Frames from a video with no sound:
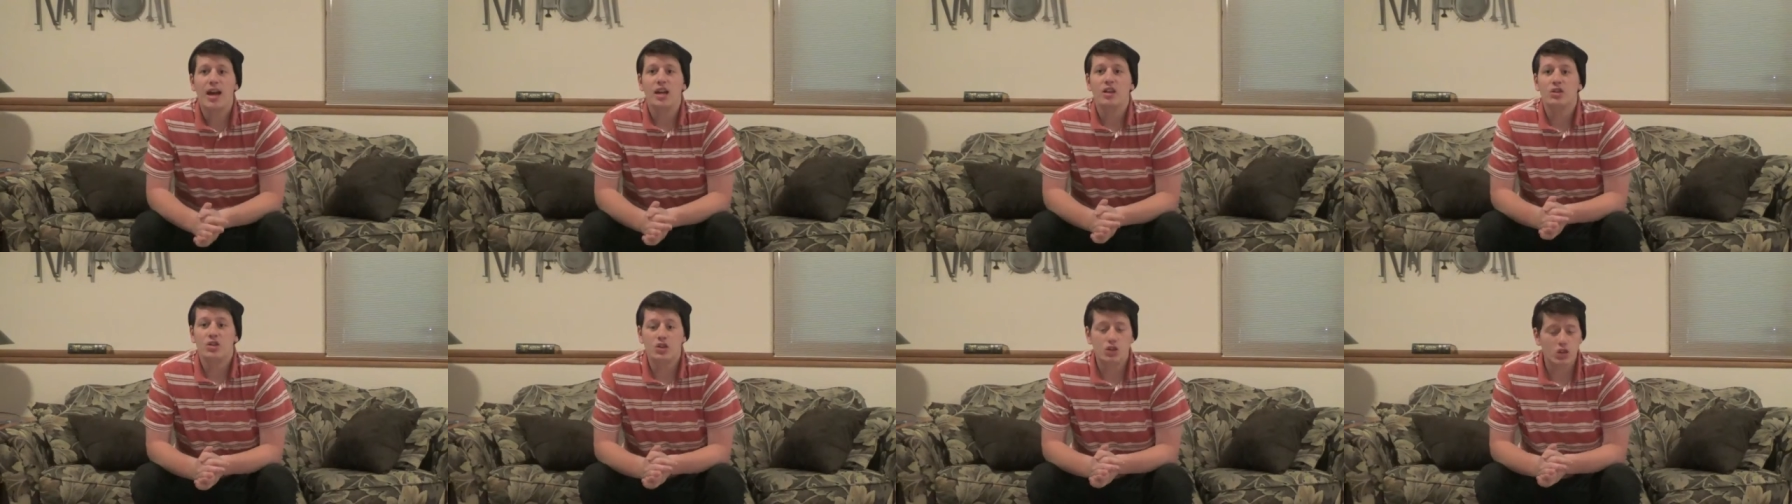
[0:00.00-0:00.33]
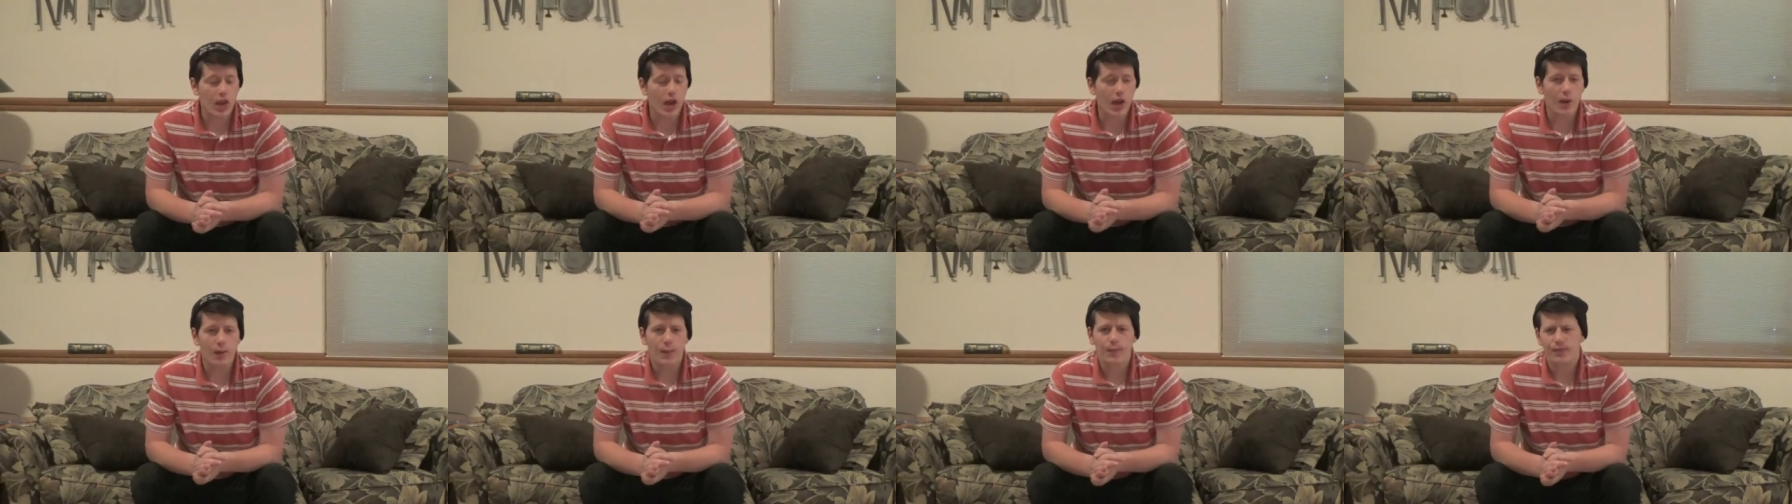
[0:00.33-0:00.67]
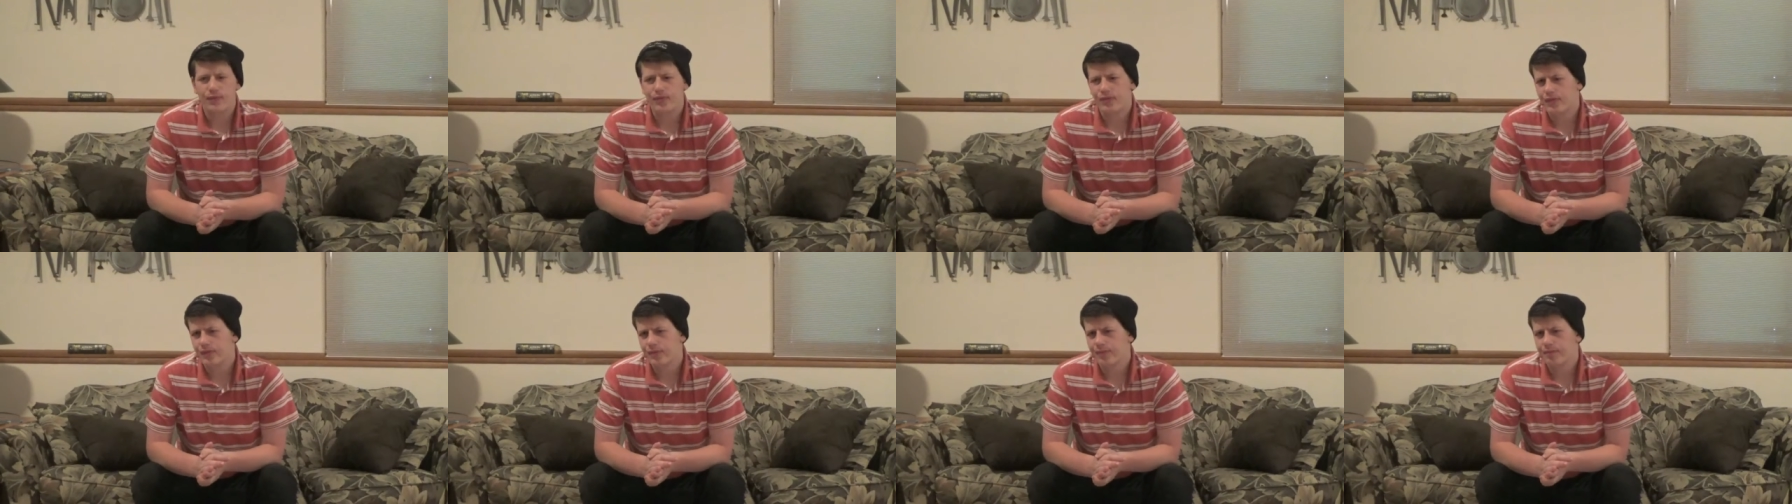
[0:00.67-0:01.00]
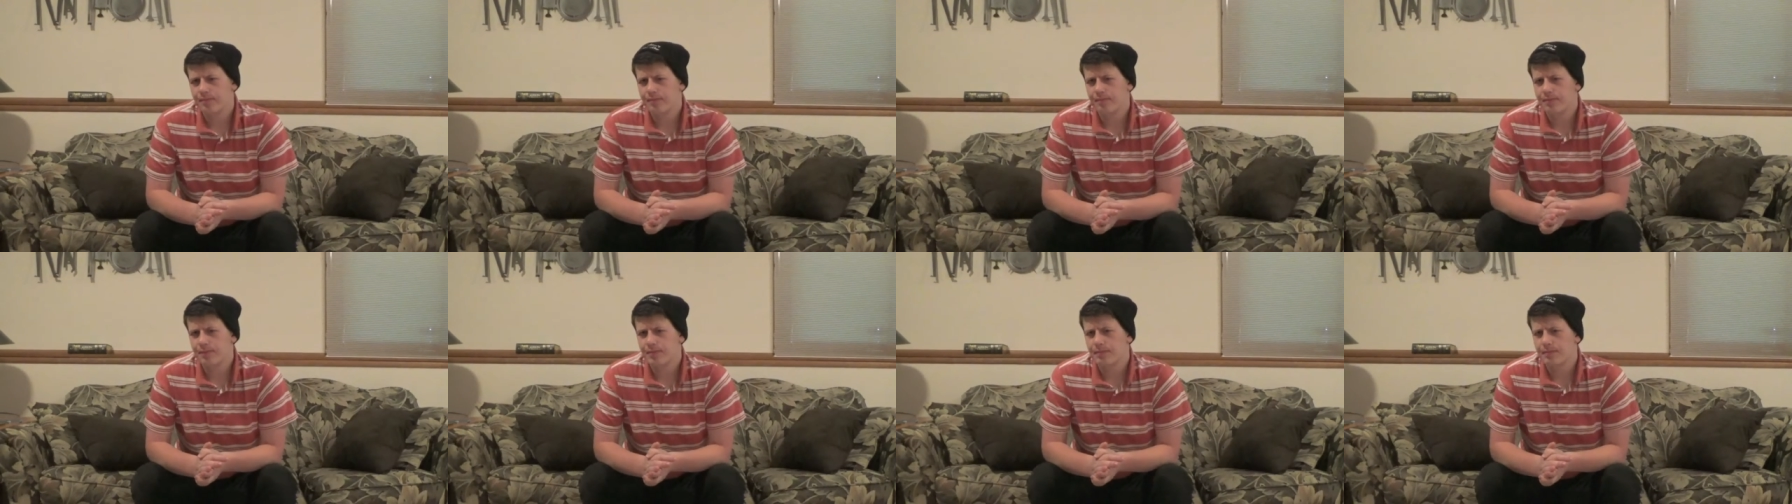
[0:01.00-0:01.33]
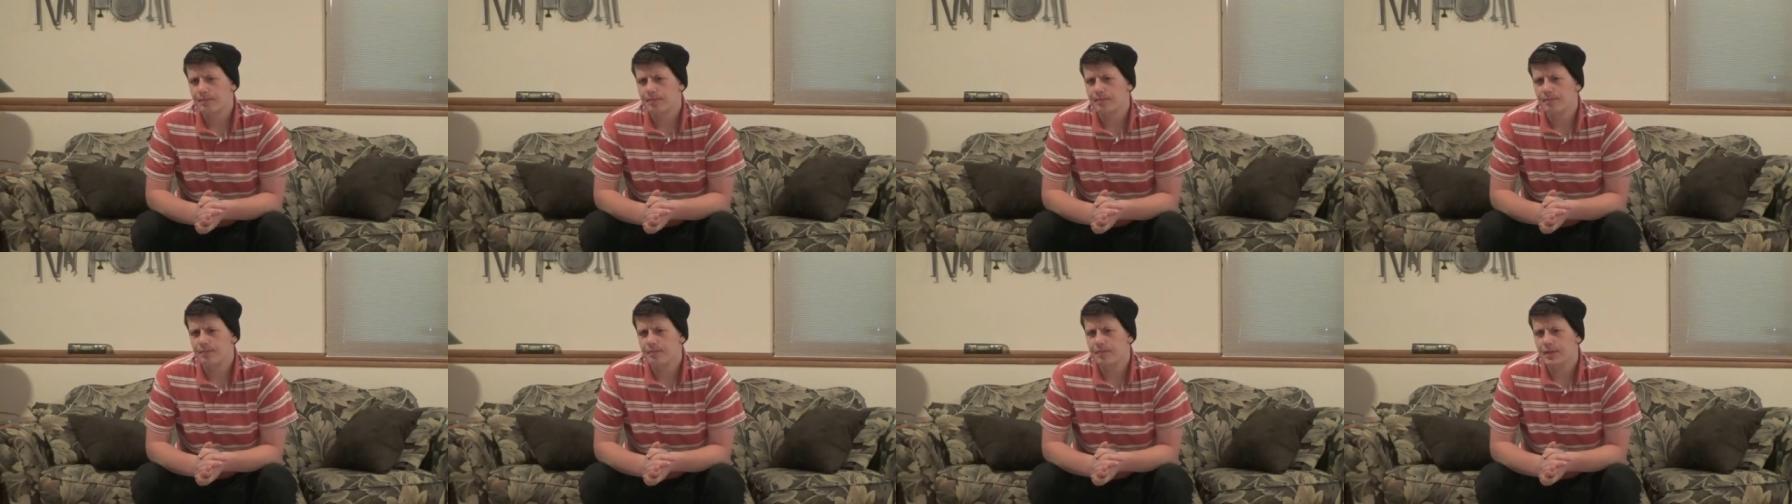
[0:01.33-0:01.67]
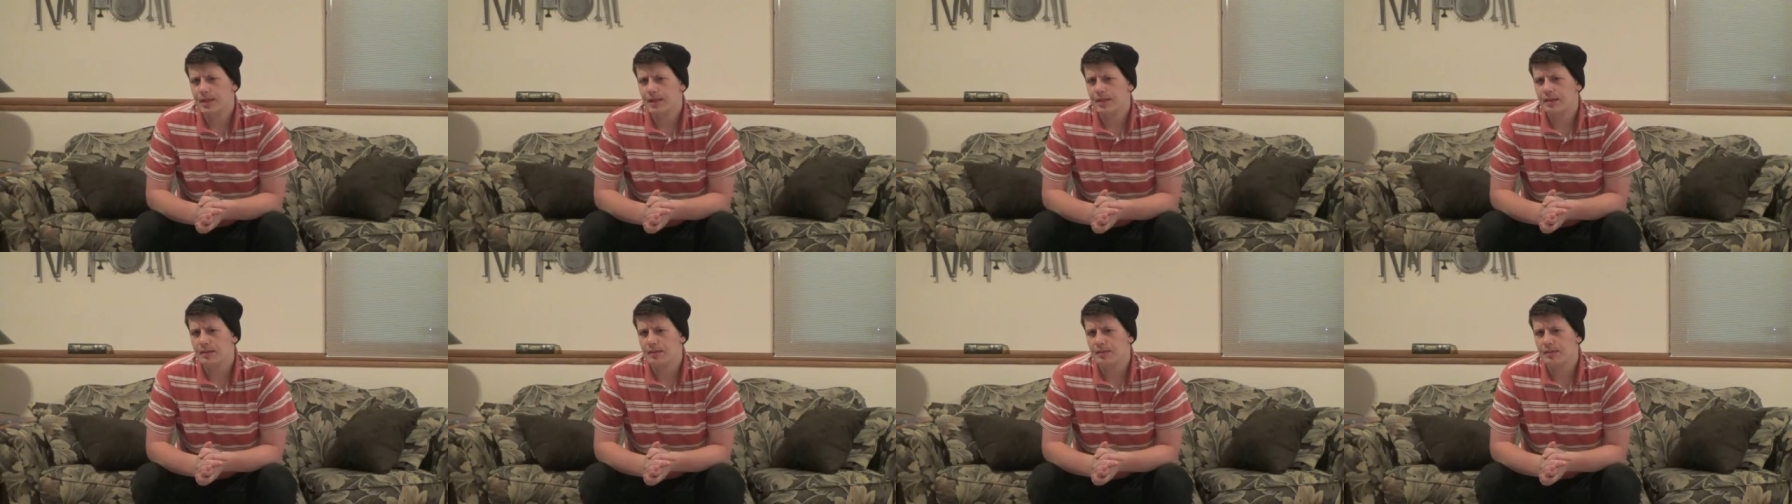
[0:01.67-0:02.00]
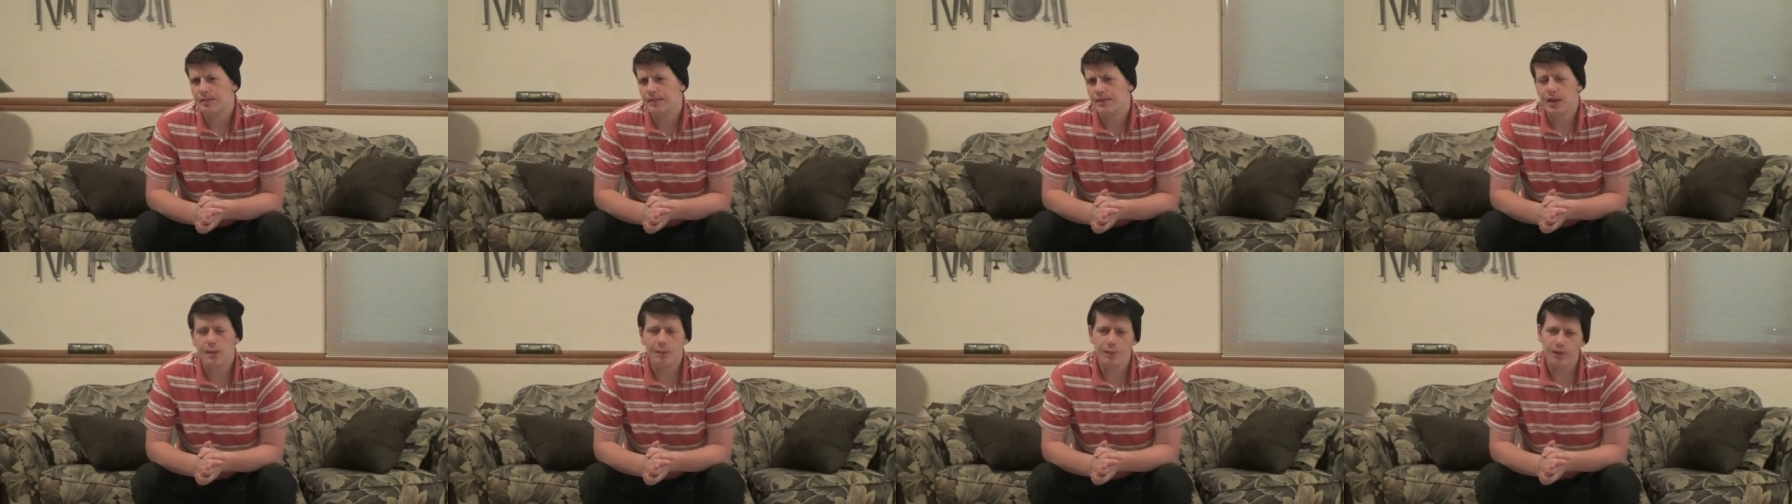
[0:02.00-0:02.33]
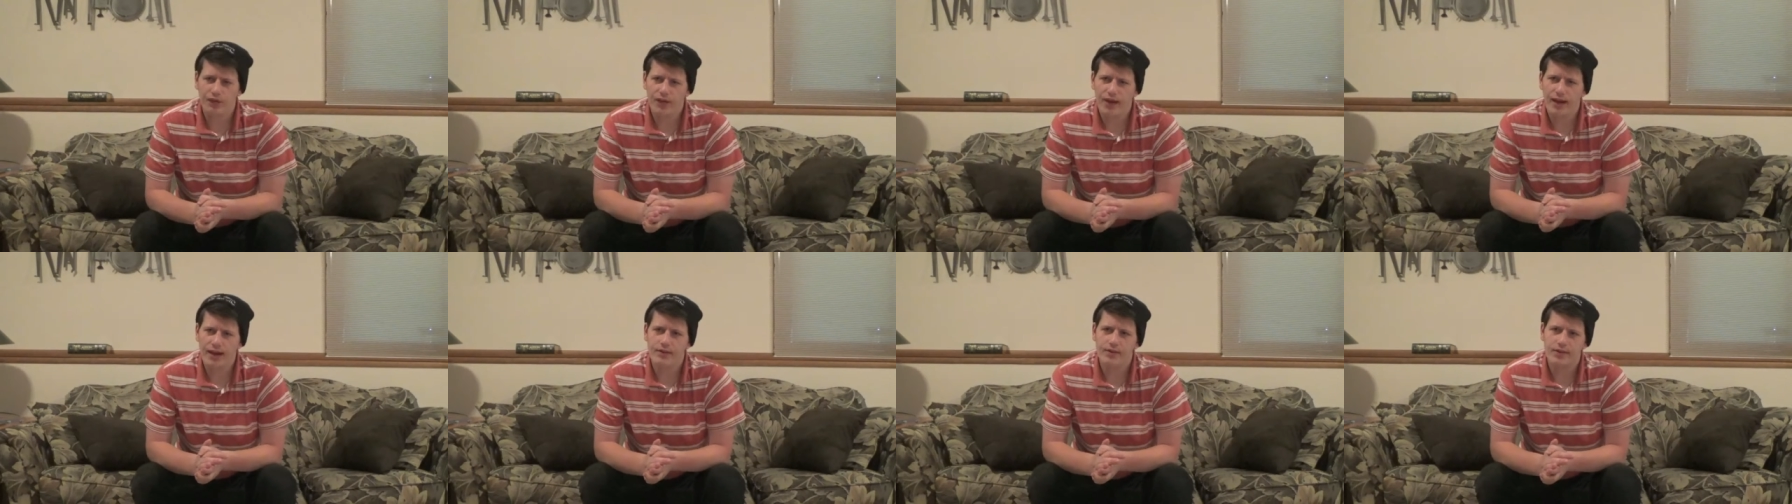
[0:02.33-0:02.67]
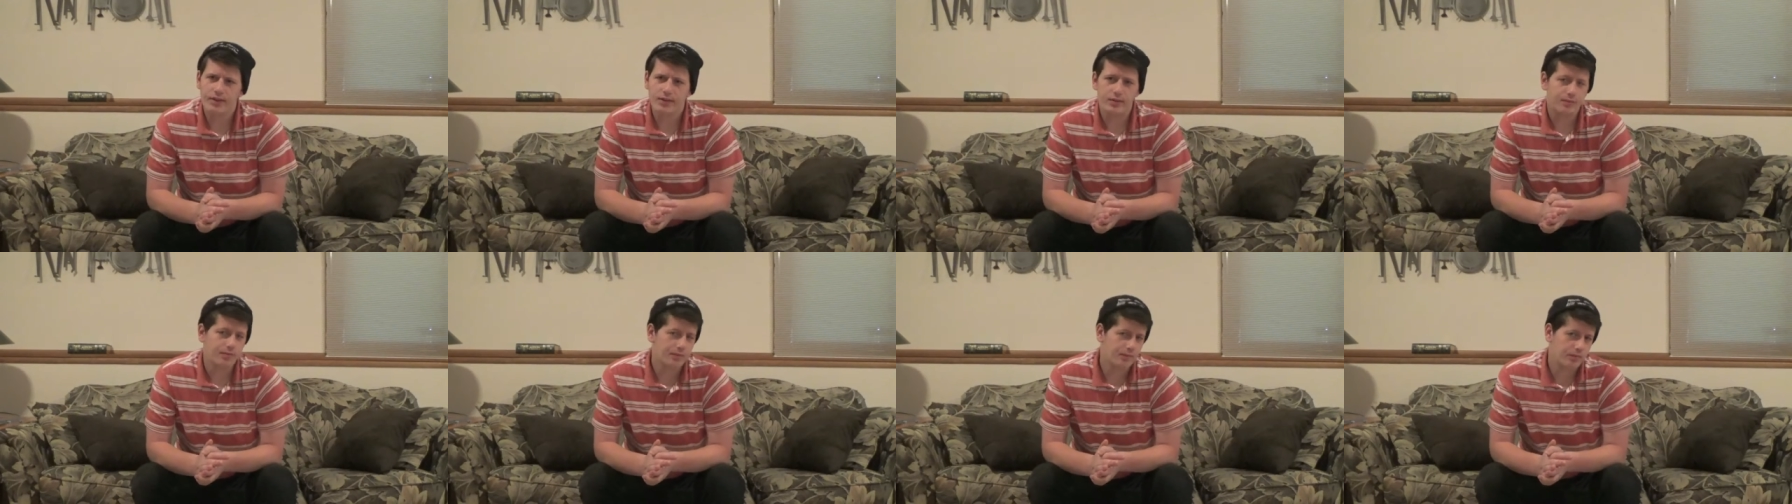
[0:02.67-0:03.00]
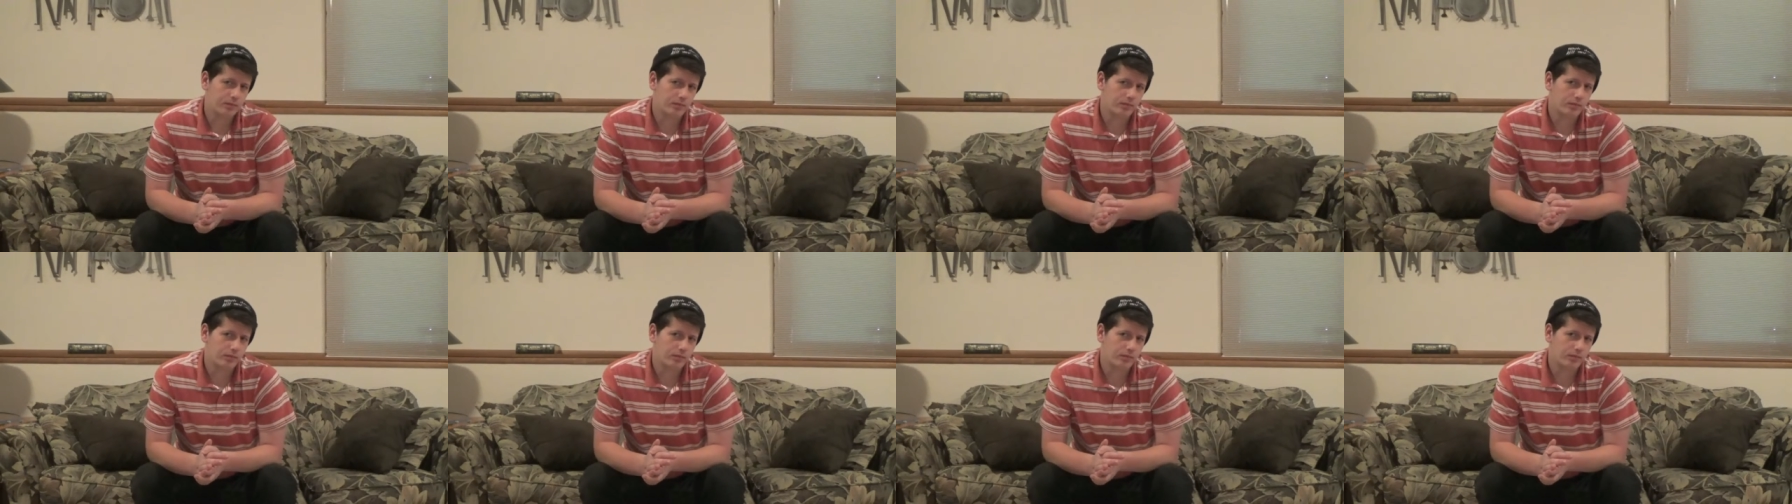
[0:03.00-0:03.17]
So, number 5 is